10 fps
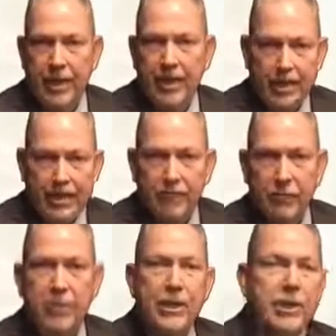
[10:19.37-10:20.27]
This
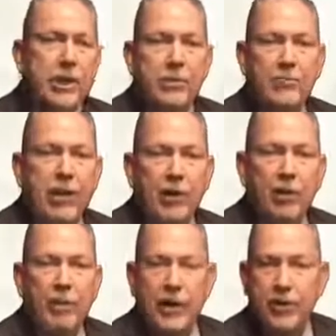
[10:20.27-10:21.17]
information can be found
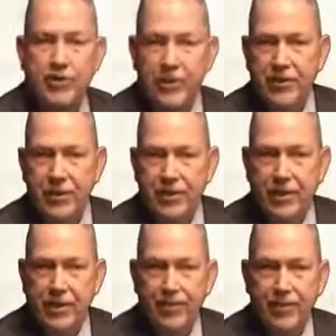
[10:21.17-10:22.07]
on page
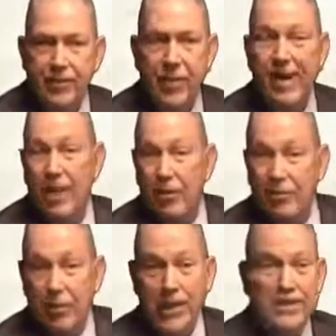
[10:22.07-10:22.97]
360.
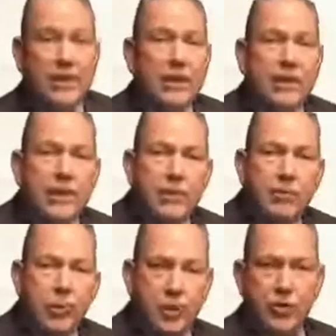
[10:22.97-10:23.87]
Basically, the
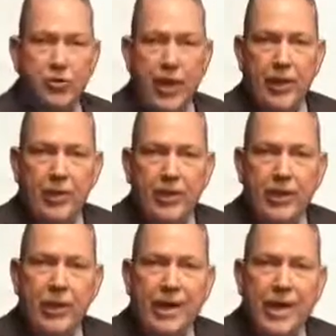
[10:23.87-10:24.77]
push
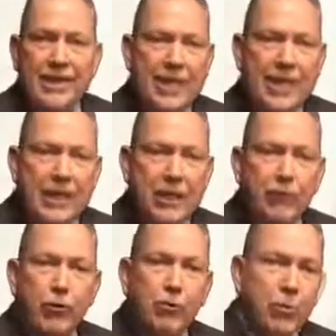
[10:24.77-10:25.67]
strategy is ideal
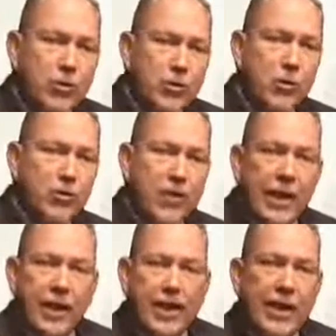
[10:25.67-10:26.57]
for personal
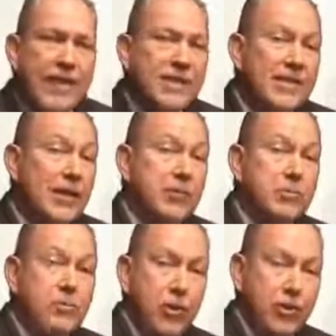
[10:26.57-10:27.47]
selling and sales
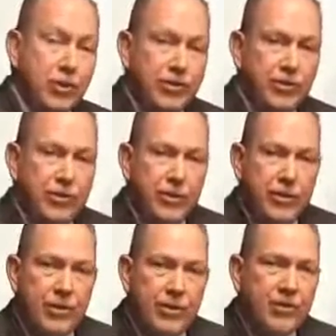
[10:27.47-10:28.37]
promotions.
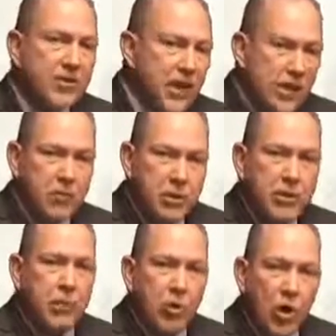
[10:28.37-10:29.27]

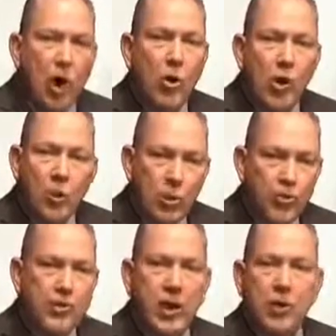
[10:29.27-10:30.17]
Salespeople call on
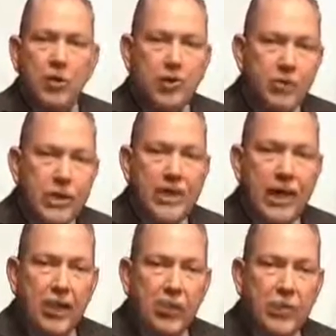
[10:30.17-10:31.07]
wholesalers and
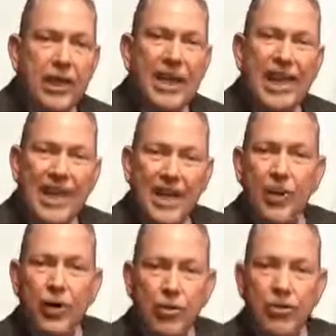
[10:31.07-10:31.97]
retailers and
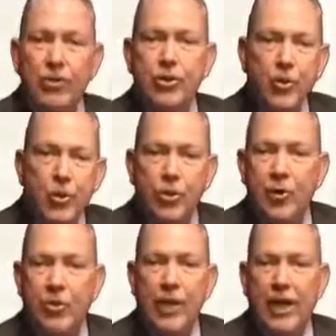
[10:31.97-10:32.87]
encourage,
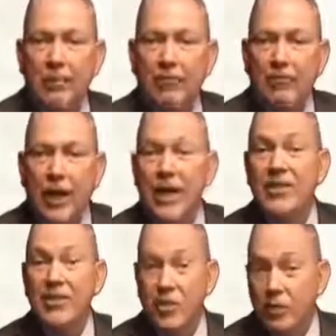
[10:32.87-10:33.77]
order, and
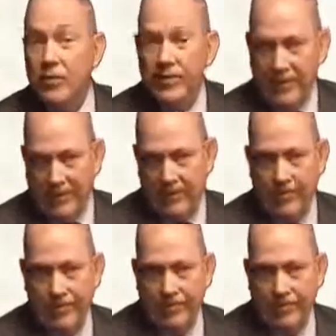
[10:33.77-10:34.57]
provide services.